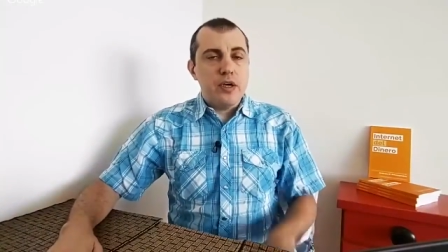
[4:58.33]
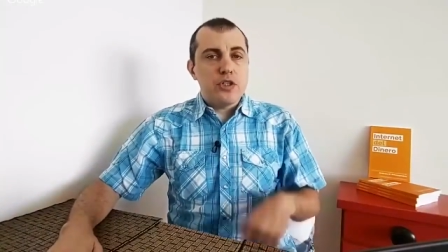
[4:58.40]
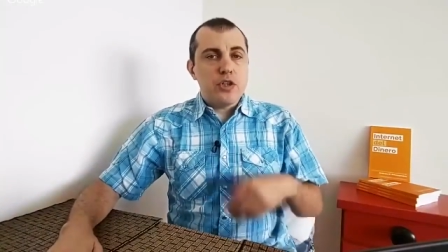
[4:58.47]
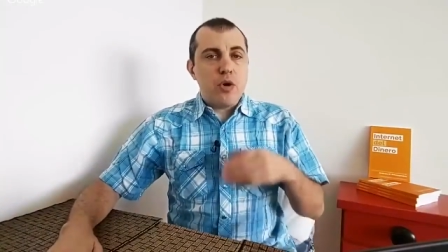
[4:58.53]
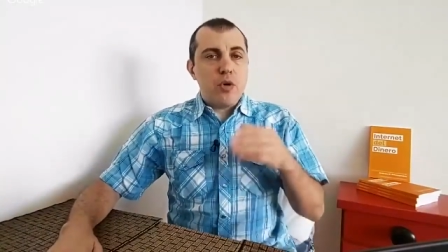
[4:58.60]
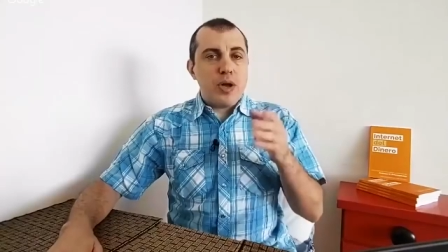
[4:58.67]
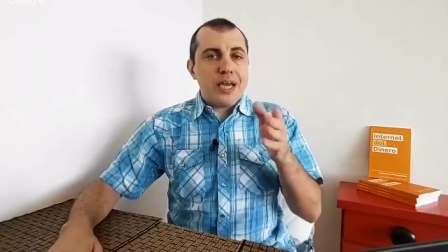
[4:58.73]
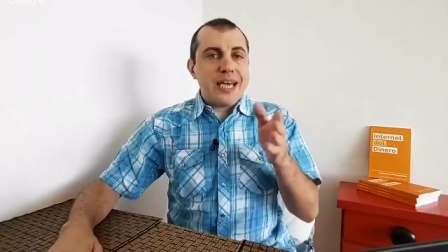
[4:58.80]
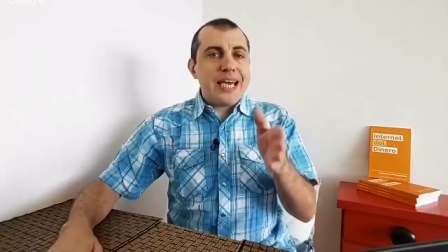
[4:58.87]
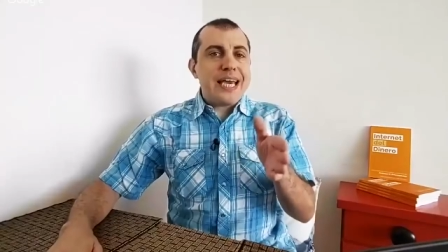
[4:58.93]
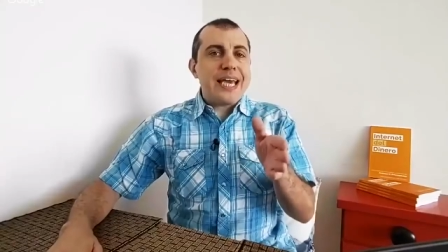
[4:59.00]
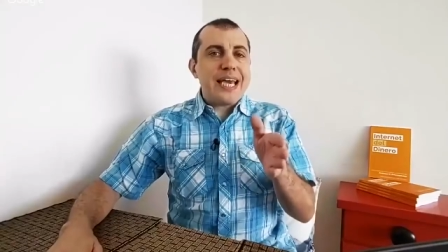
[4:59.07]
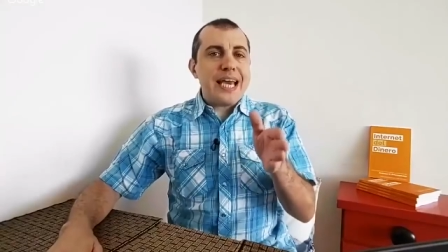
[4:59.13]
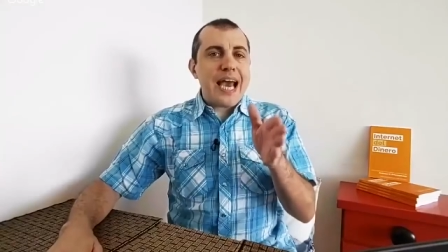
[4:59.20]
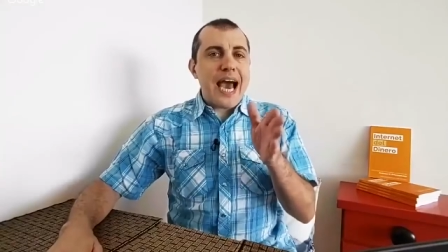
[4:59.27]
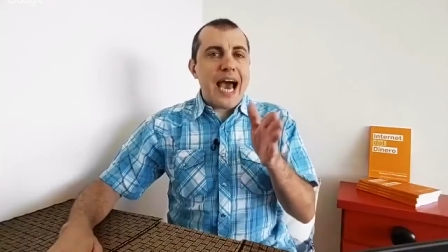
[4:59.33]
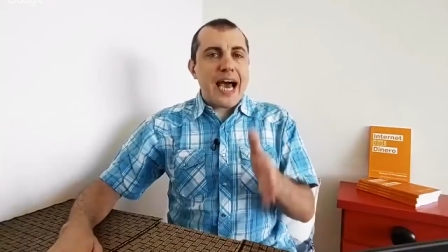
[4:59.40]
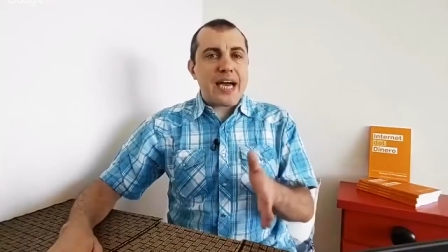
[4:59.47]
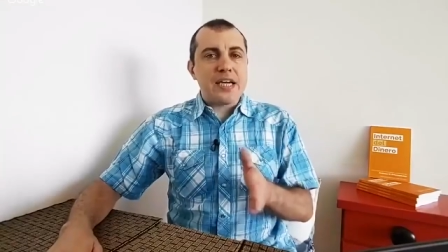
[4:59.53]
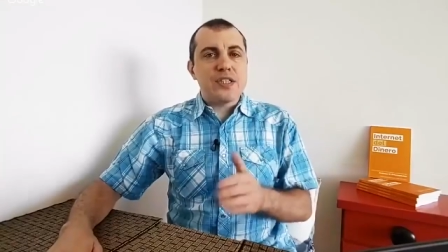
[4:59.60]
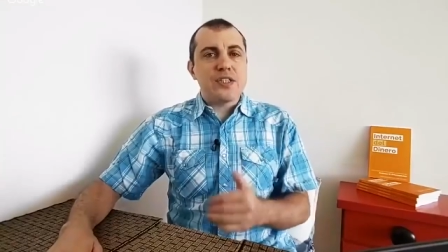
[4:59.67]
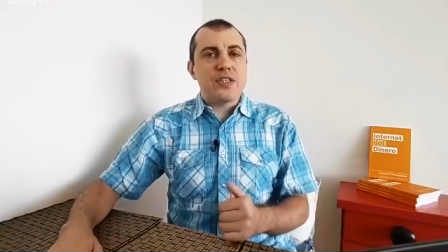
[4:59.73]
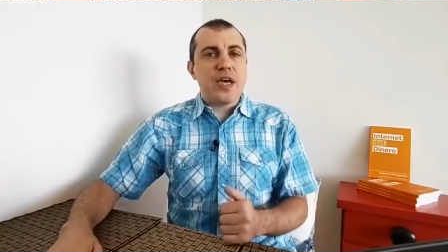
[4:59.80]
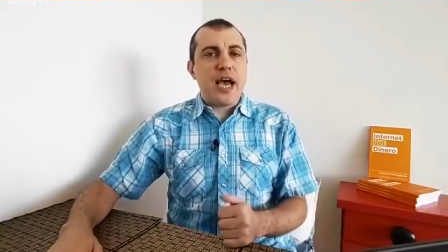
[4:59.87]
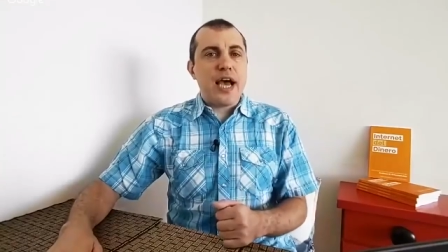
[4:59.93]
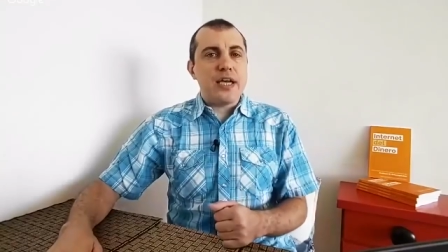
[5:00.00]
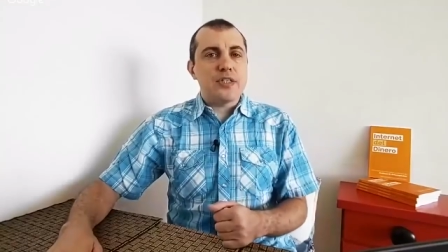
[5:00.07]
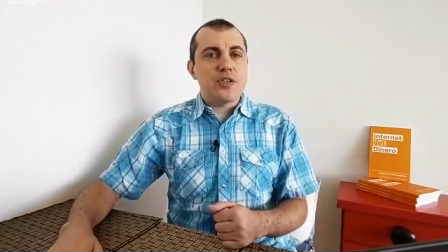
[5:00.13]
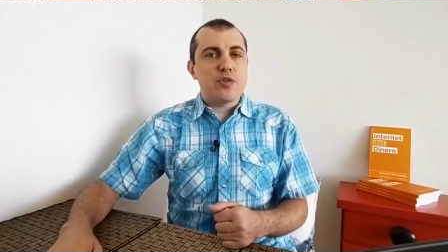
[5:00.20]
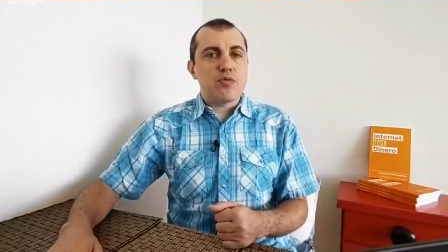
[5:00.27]
So E acts
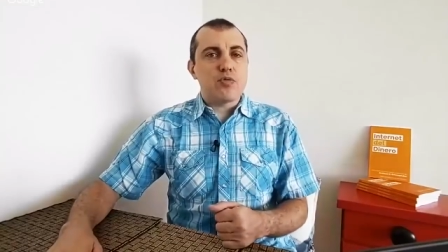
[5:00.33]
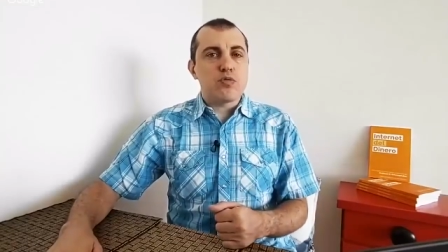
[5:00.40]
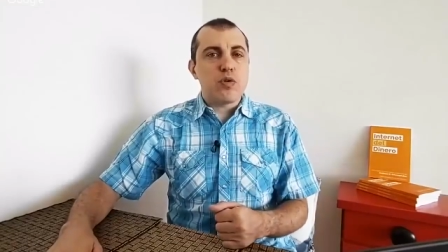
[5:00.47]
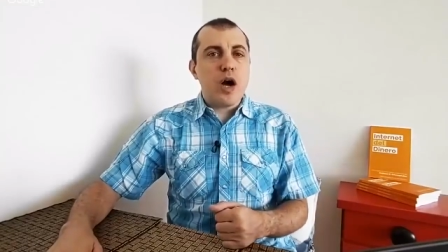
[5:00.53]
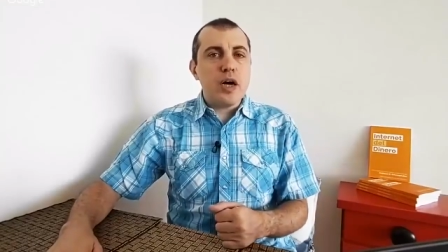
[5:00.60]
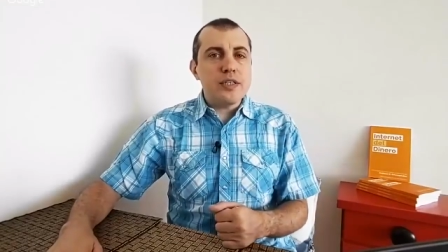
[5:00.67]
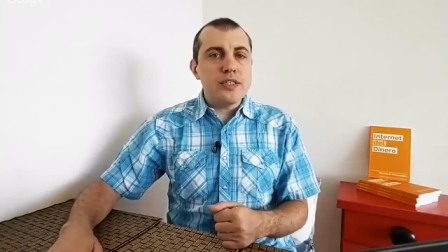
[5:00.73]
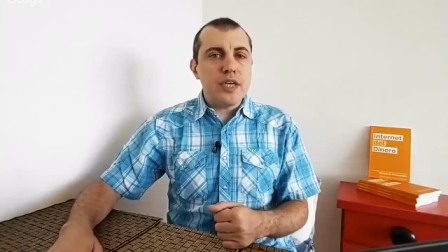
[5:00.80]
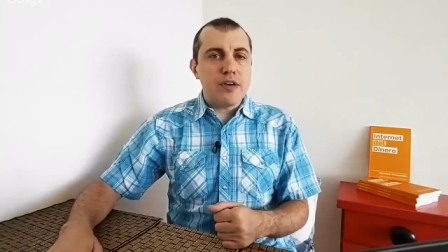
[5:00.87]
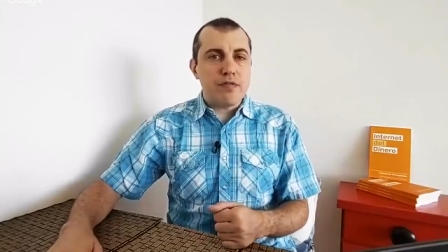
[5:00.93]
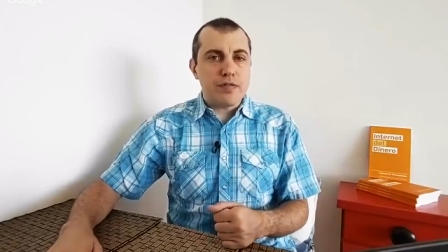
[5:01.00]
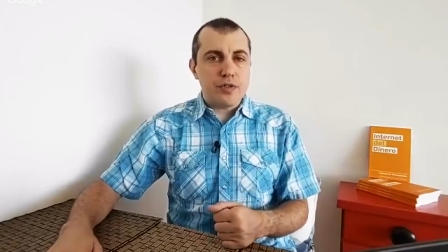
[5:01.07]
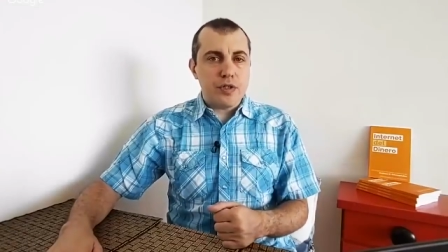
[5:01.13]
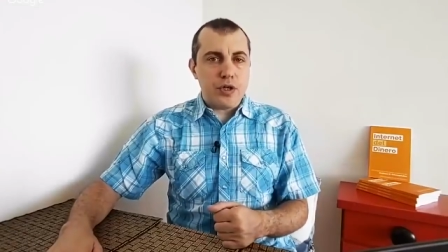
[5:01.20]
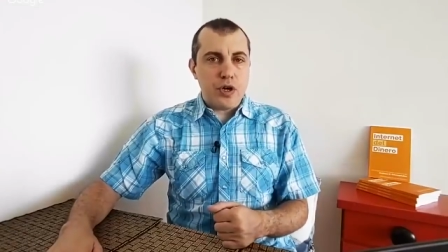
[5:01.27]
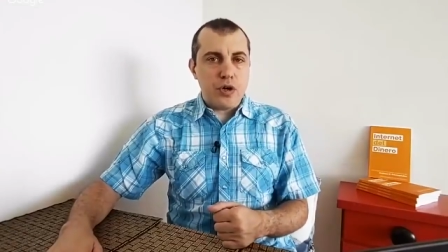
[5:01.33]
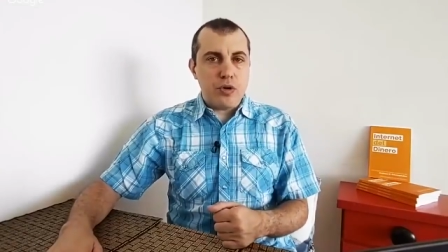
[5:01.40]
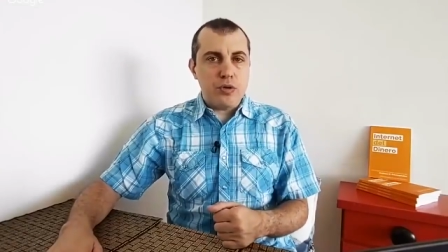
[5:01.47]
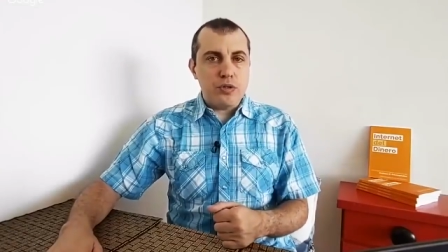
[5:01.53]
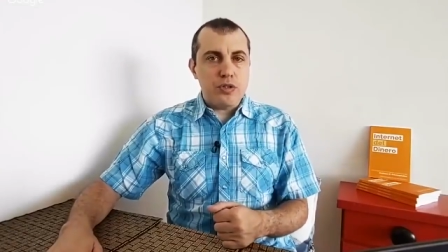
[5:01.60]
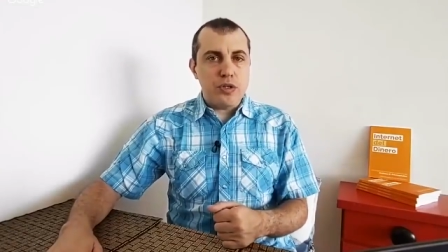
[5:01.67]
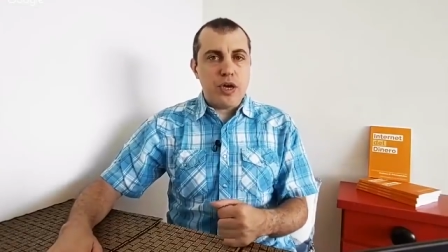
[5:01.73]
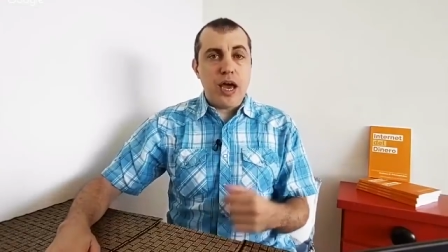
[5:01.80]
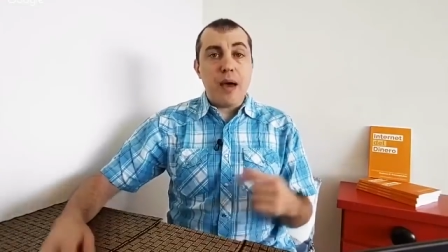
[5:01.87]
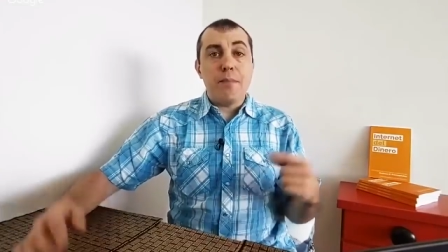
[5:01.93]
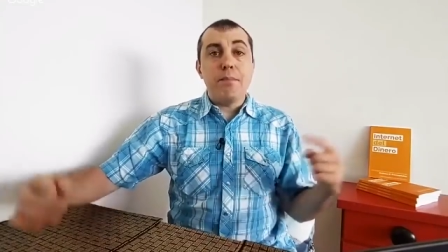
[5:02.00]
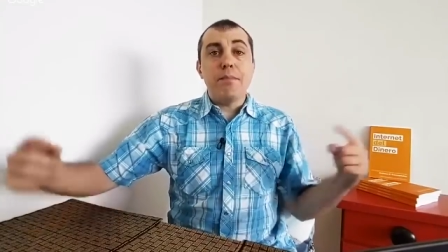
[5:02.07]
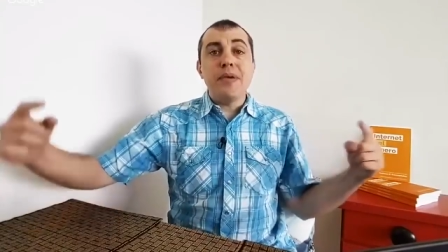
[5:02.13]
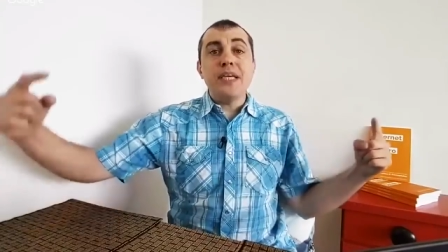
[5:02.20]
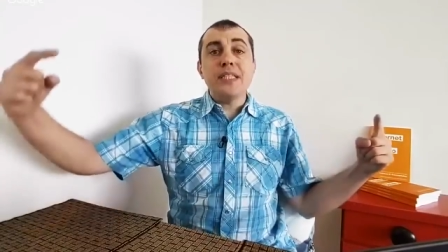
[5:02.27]
as a rendezvous node, a
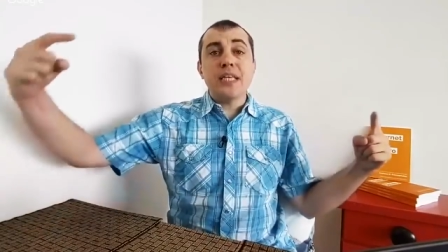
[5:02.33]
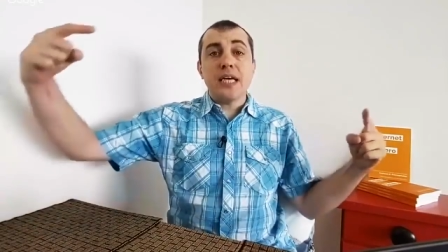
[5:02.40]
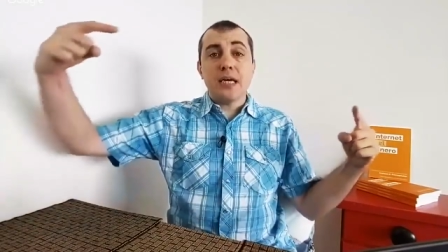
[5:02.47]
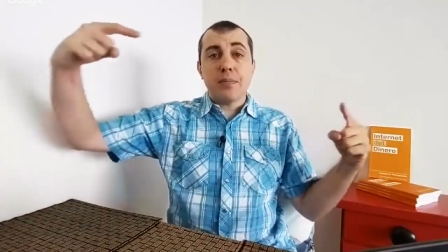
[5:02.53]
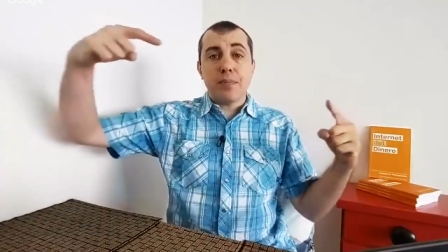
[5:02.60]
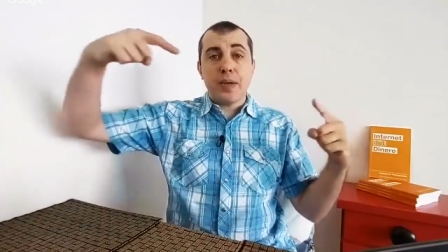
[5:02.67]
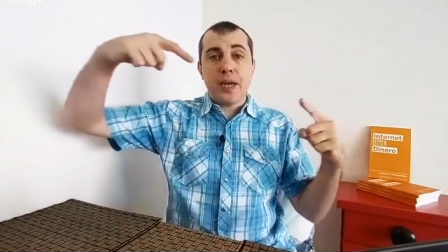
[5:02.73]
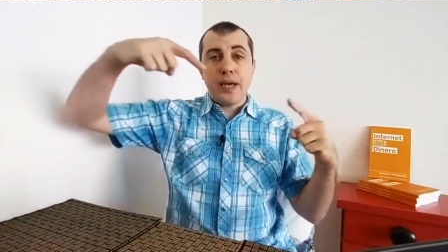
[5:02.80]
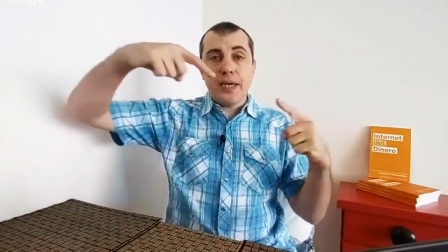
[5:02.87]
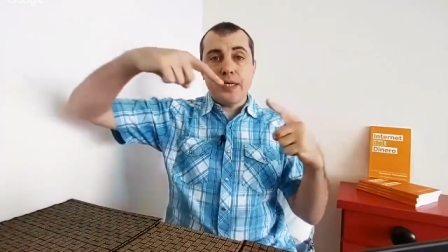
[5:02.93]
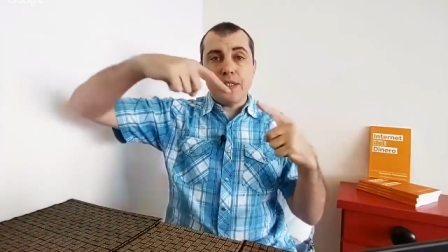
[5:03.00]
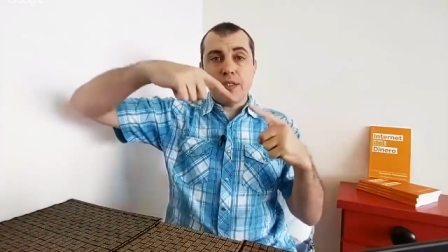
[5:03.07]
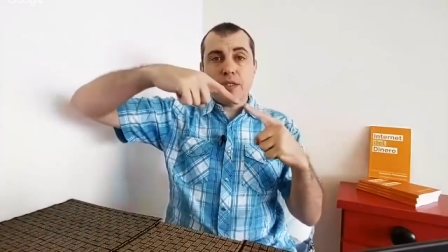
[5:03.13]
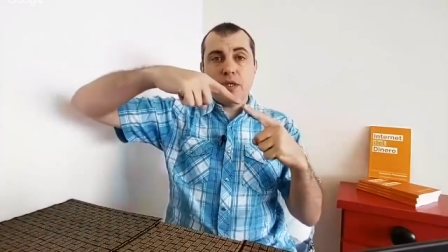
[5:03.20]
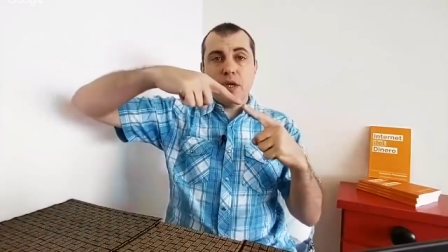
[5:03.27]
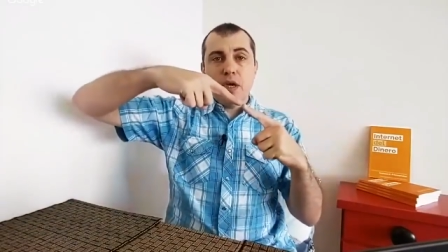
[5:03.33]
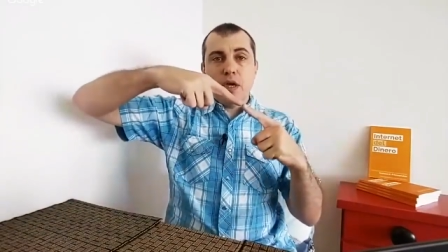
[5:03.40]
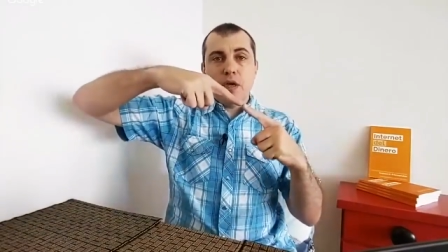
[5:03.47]
meeting place